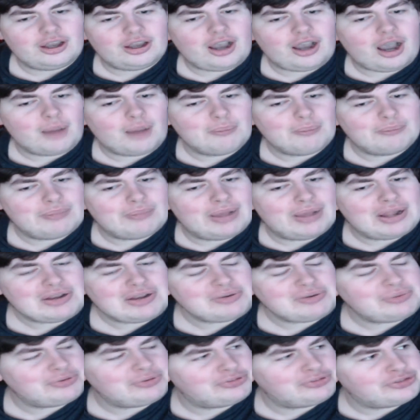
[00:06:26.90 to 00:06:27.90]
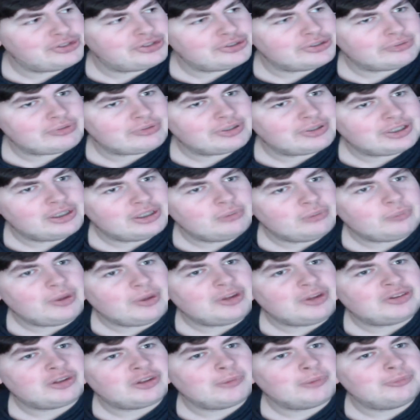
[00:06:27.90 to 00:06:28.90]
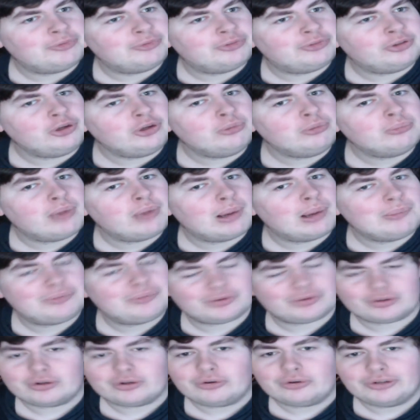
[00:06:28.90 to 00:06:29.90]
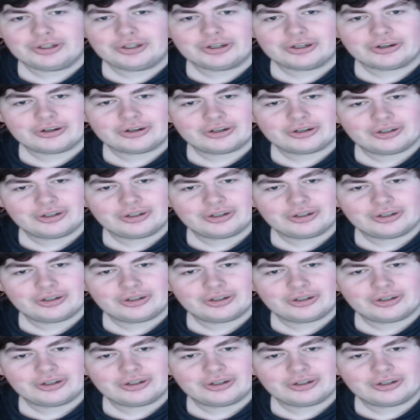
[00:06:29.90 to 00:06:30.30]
Imagine if Shigaraki wakes up 2 months earlier.